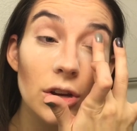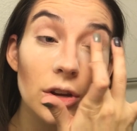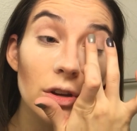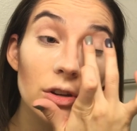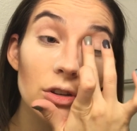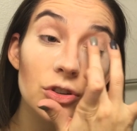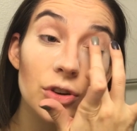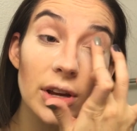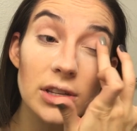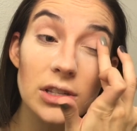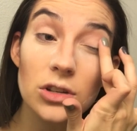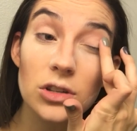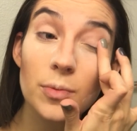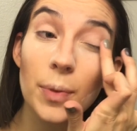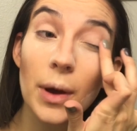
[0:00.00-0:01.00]
use
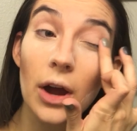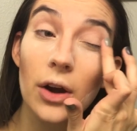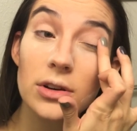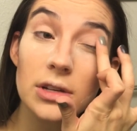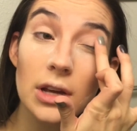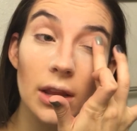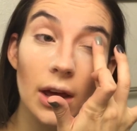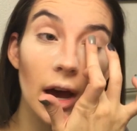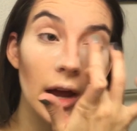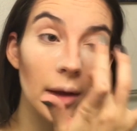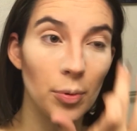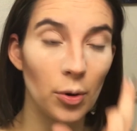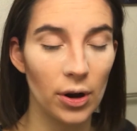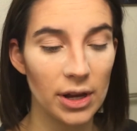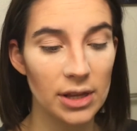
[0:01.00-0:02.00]
translucent powders on the
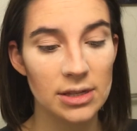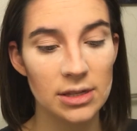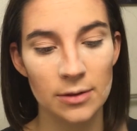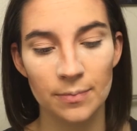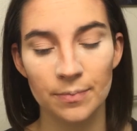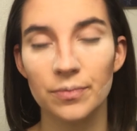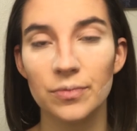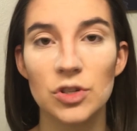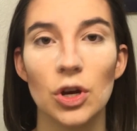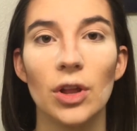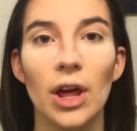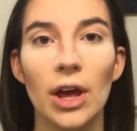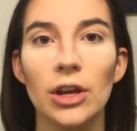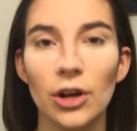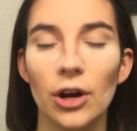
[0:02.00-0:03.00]
high points
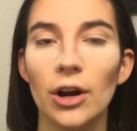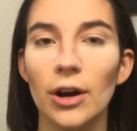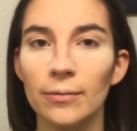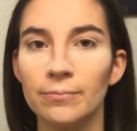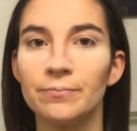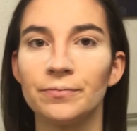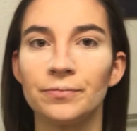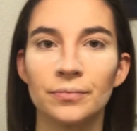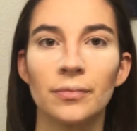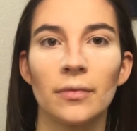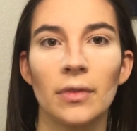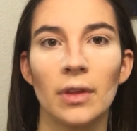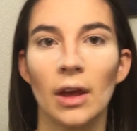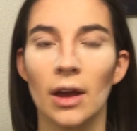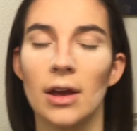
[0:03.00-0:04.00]
so that you're
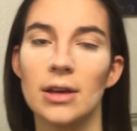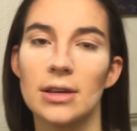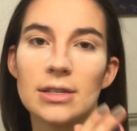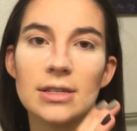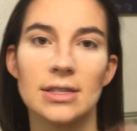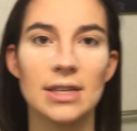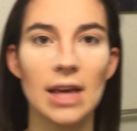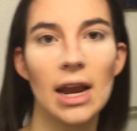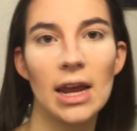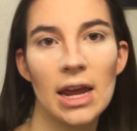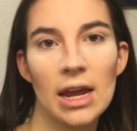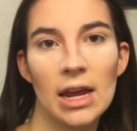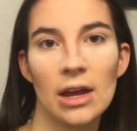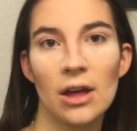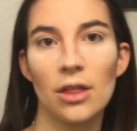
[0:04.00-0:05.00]

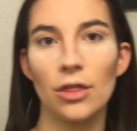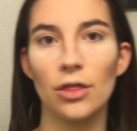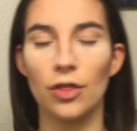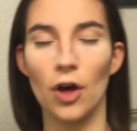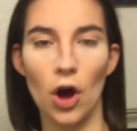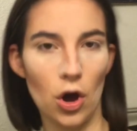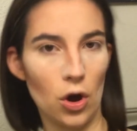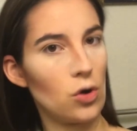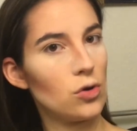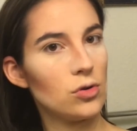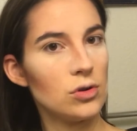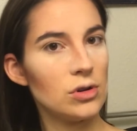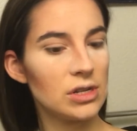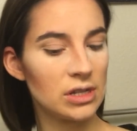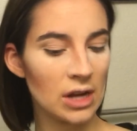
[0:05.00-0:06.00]
setting
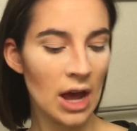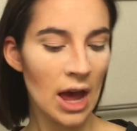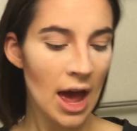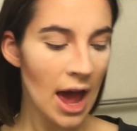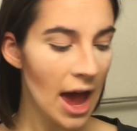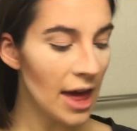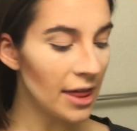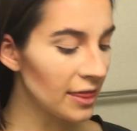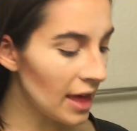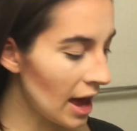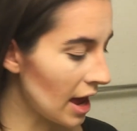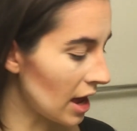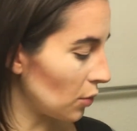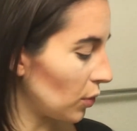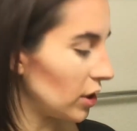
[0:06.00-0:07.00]
those. And
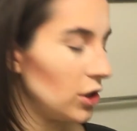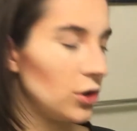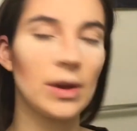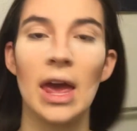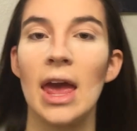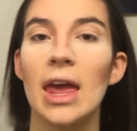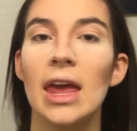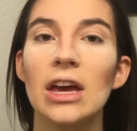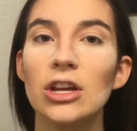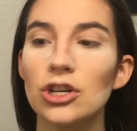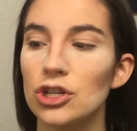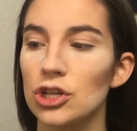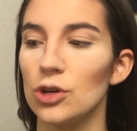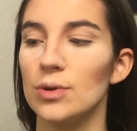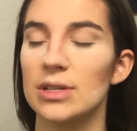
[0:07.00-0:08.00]
then what you
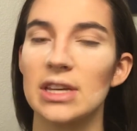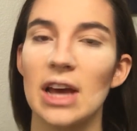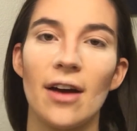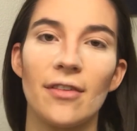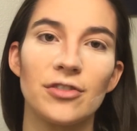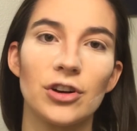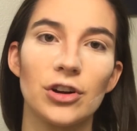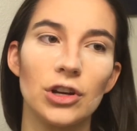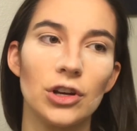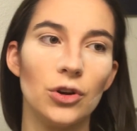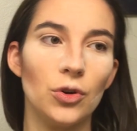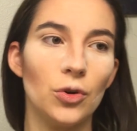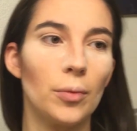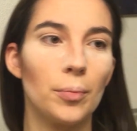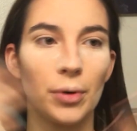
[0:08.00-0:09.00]
can do is after
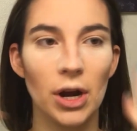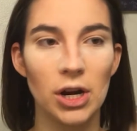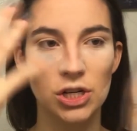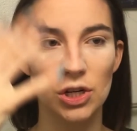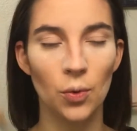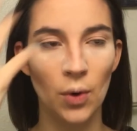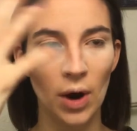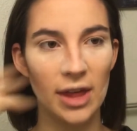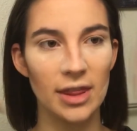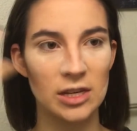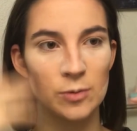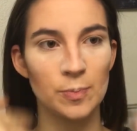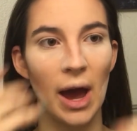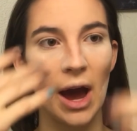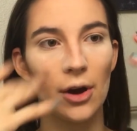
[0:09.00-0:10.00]
you brush away
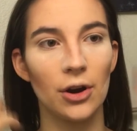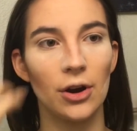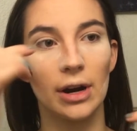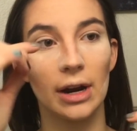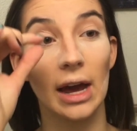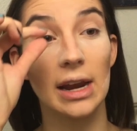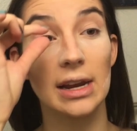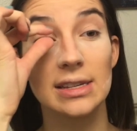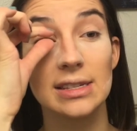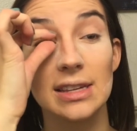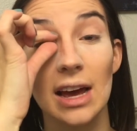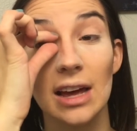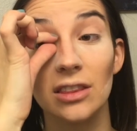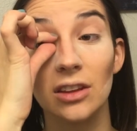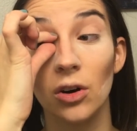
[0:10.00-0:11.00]
this powder and kind of
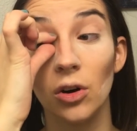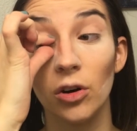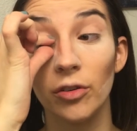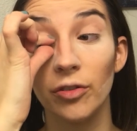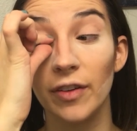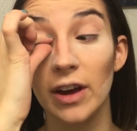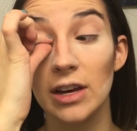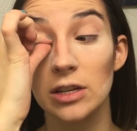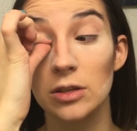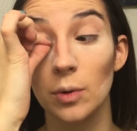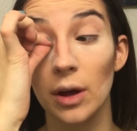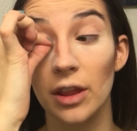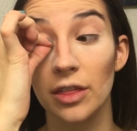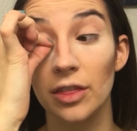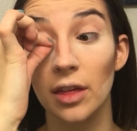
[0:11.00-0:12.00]
set the whole
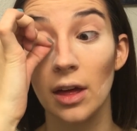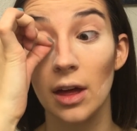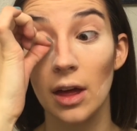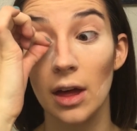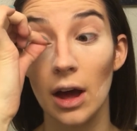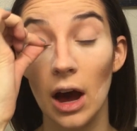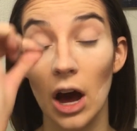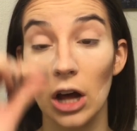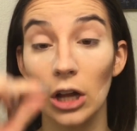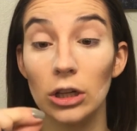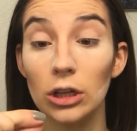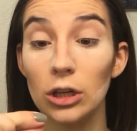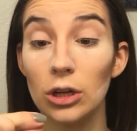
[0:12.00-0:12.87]
face with a